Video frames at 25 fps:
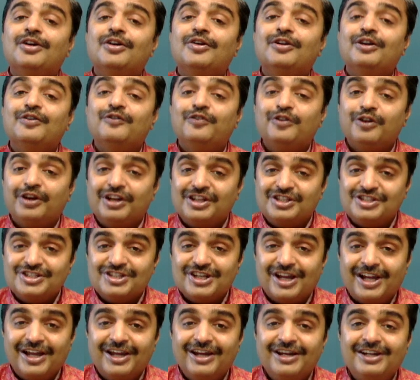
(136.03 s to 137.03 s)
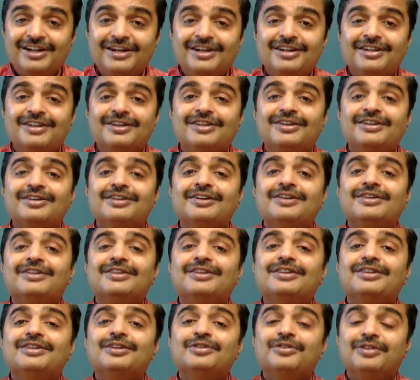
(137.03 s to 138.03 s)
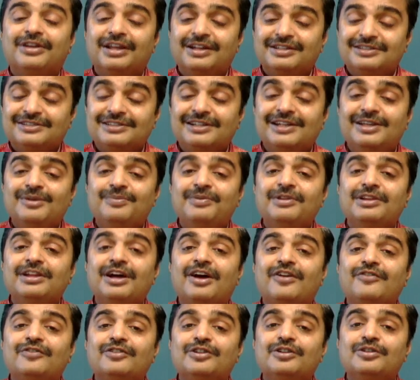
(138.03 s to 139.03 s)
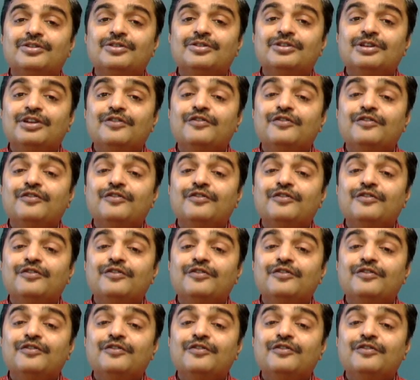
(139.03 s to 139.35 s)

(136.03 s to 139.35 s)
If you're a child, you can sleep in the afternoon.